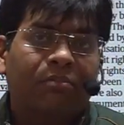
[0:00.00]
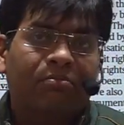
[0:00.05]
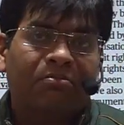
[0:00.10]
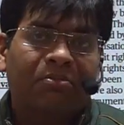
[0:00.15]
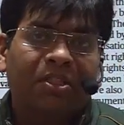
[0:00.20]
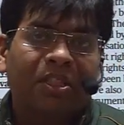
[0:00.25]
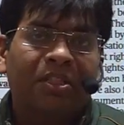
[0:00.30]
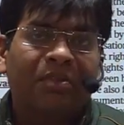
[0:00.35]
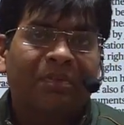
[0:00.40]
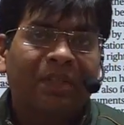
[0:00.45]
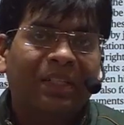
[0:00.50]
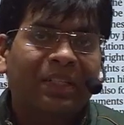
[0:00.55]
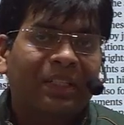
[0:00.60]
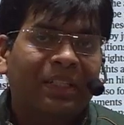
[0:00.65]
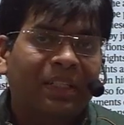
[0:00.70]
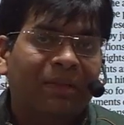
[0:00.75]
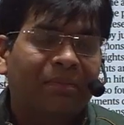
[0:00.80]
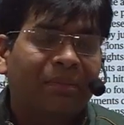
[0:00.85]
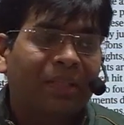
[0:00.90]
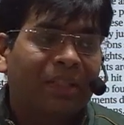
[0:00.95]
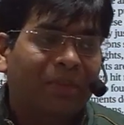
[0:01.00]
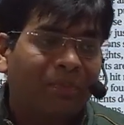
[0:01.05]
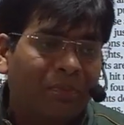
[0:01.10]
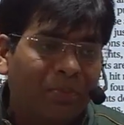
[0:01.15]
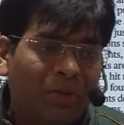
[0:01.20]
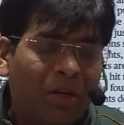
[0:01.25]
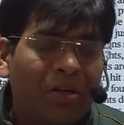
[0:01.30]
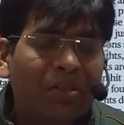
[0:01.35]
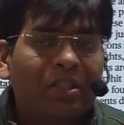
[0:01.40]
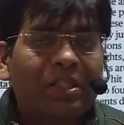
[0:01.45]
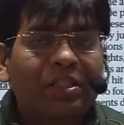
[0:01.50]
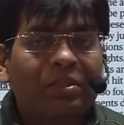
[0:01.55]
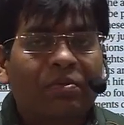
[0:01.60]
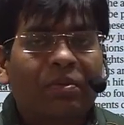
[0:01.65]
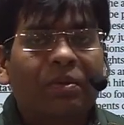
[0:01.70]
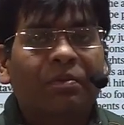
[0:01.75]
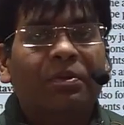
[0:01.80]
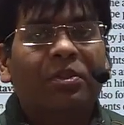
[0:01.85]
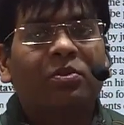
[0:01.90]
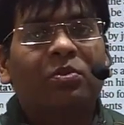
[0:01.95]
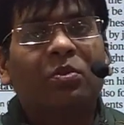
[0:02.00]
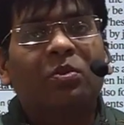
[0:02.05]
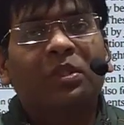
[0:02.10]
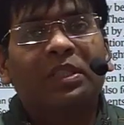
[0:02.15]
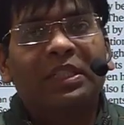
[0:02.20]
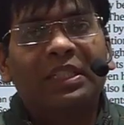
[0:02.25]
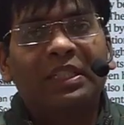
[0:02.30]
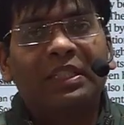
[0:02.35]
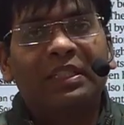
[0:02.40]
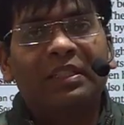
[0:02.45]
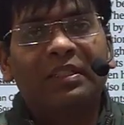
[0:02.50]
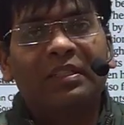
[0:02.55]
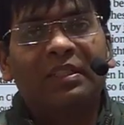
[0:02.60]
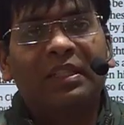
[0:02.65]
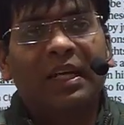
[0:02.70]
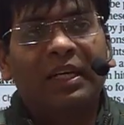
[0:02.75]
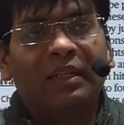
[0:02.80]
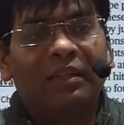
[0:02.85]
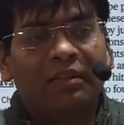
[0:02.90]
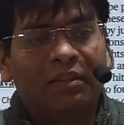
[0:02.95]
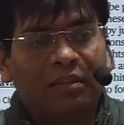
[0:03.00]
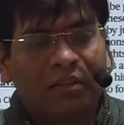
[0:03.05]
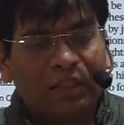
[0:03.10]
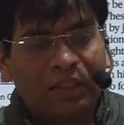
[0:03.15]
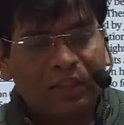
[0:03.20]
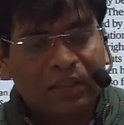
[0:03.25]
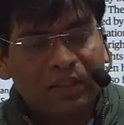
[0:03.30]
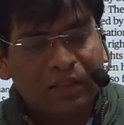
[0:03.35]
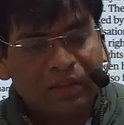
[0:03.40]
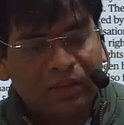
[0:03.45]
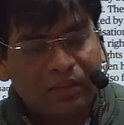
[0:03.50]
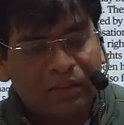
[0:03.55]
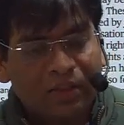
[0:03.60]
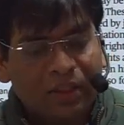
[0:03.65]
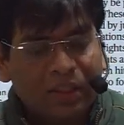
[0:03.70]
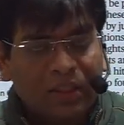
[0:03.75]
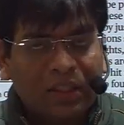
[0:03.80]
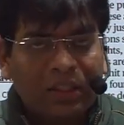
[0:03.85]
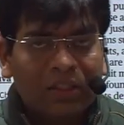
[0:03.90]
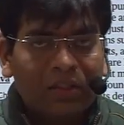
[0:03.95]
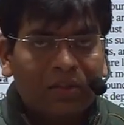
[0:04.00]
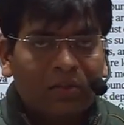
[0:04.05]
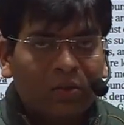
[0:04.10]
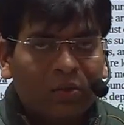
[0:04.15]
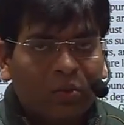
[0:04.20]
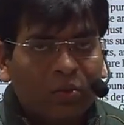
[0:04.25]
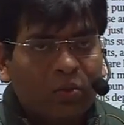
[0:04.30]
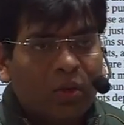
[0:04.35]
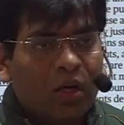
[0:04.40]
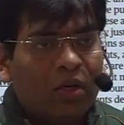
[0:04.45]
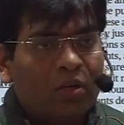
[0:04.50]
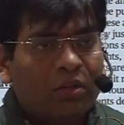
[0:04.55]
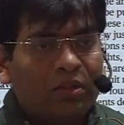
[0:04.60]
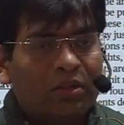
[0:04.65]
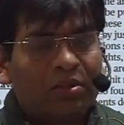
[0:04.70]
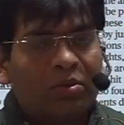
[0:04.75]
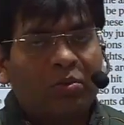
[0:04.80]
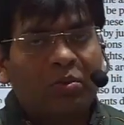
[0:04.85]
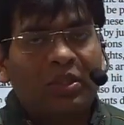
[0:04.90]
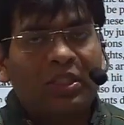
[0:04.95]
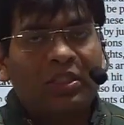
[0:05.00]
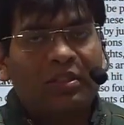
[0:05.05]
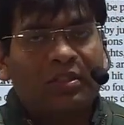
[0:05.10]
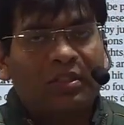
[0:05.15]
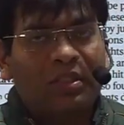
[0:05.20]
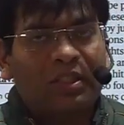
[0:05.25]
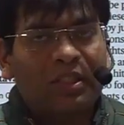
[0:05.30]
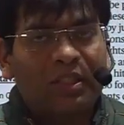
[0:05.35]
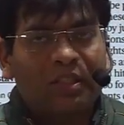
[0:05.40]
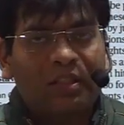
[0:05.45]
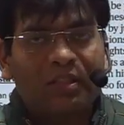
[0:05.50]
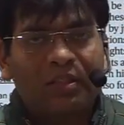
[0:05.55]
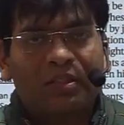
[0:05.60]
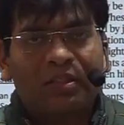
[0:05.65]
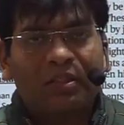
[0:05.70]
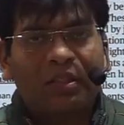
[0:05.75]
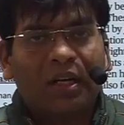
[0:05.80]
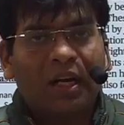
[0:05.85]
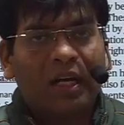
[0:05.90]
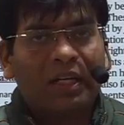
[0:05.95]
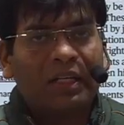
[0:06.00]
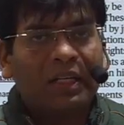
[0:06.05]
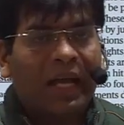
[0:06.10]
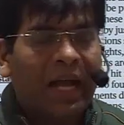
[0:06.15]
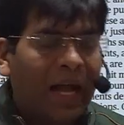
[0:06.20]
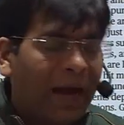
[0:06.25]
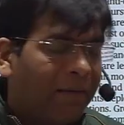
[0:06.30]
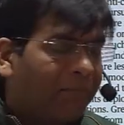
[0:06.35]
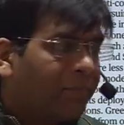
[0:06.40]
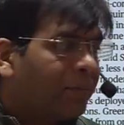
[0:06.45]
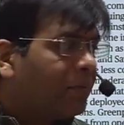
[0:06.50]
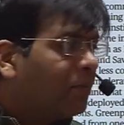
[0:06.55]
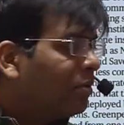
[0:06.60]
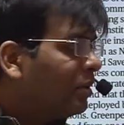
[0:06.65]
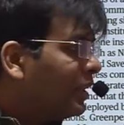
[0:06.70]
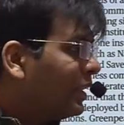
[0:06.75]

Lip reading: convicted, but the process will be so tedious that in the 2 years, 3 years, I have to.